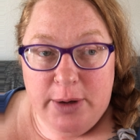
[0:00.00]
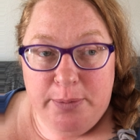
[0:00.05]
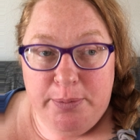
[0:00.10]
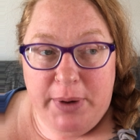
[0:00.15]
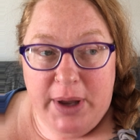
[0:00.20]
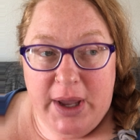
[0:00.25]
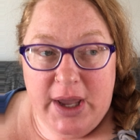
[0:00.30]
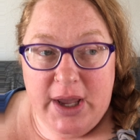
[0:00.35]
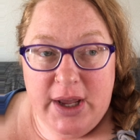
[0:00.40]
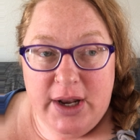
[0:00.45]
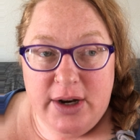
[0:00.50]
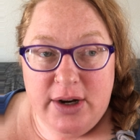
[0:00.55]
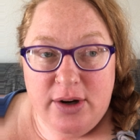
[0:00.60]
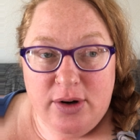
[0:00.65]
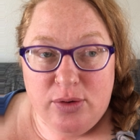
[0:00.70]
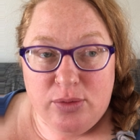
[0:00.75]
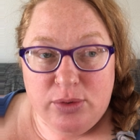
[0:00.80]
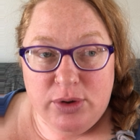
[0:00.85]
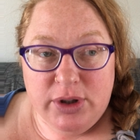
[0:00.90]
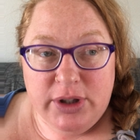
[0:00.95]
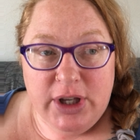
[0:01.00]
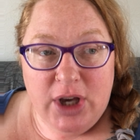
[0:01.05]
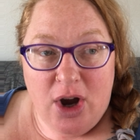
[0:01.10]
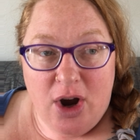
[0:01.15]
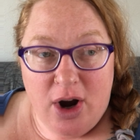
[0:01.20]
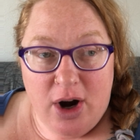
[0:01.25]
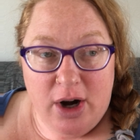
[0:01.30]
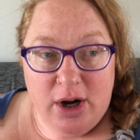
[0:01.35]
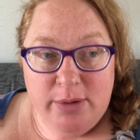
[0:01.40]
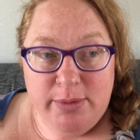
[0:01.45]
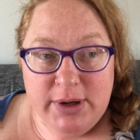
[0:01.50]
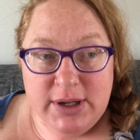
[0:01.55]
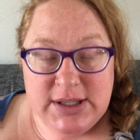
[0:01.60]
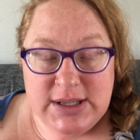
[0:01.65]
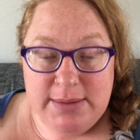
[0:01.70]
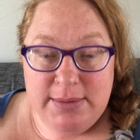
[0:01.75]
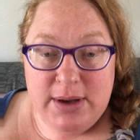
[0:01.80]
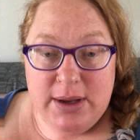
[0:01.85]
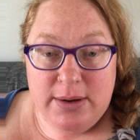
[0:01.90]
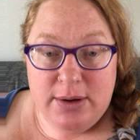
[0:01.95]
been really hard because
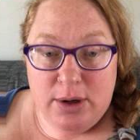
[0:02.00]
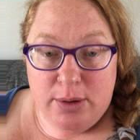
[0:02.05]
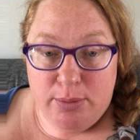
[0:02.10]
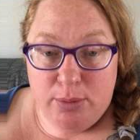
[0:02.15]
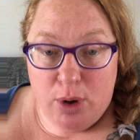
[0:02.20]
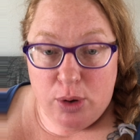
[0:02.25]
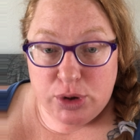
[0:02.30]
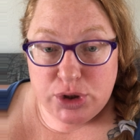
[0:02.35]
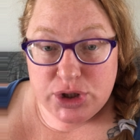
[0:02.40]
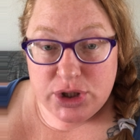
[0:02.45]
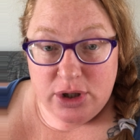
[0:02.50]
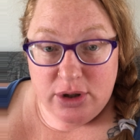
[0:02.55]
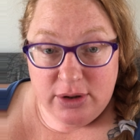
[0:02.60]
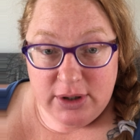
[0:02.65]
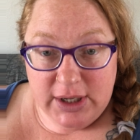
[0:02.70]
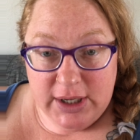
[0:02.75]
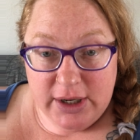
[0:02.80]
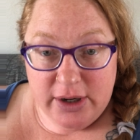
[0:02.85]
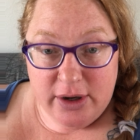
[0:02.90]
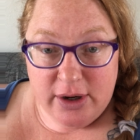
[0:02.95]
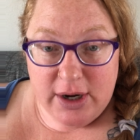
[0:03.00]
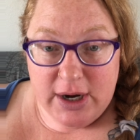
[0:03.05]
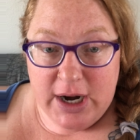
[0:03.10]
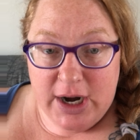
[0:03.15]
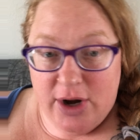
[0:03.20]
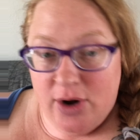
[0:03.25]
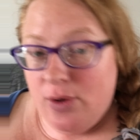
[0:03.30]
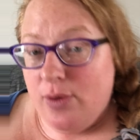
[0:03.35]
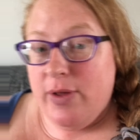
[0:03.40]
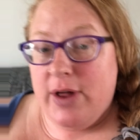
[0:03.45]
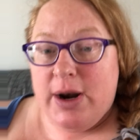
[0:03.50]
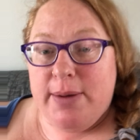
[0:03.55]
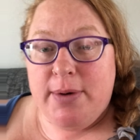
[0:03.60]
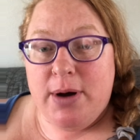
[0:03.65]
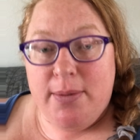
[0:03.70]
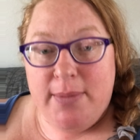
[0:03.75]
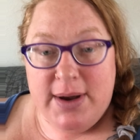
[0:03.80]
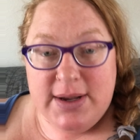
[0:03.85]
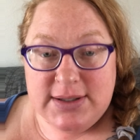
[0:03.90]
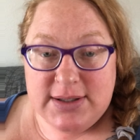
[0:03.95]
I'm an emotional eater and I know that
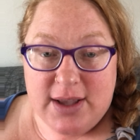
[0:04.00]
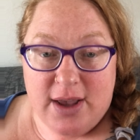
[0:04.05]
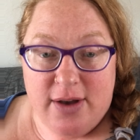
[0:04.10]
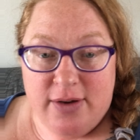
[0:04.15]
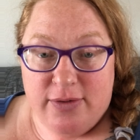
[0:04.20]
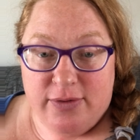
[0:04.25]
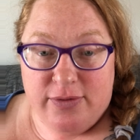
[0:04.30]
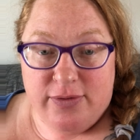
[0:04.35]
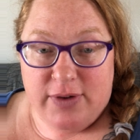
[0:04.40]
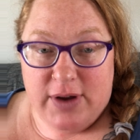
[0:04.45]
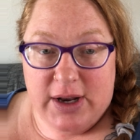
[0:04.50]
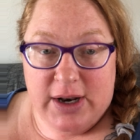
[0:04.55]
about myself.